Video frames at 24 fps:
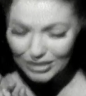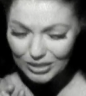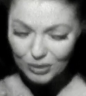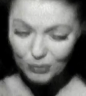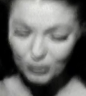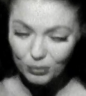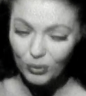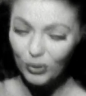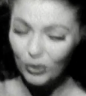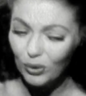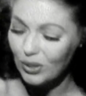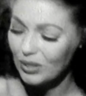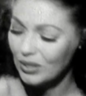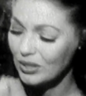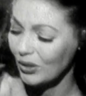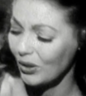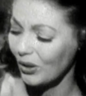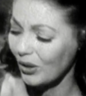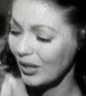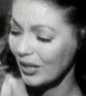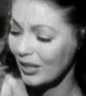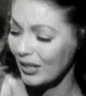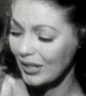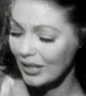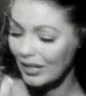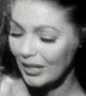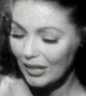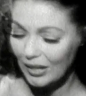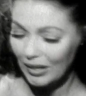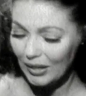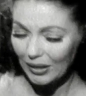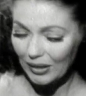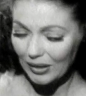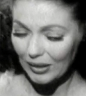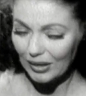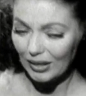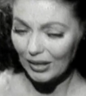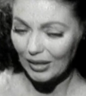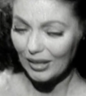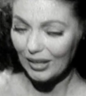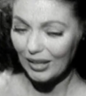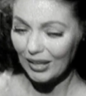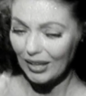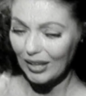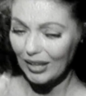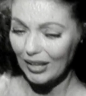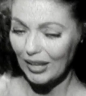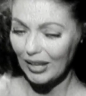the war talking,
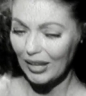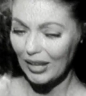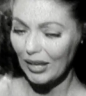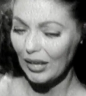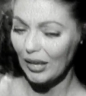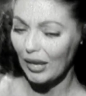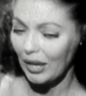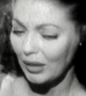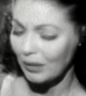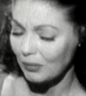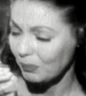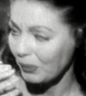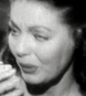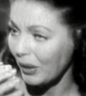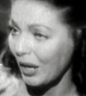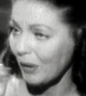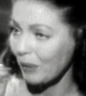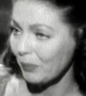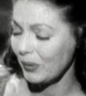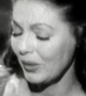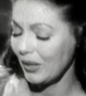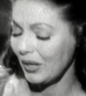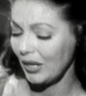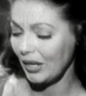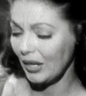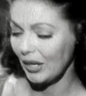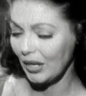and Papa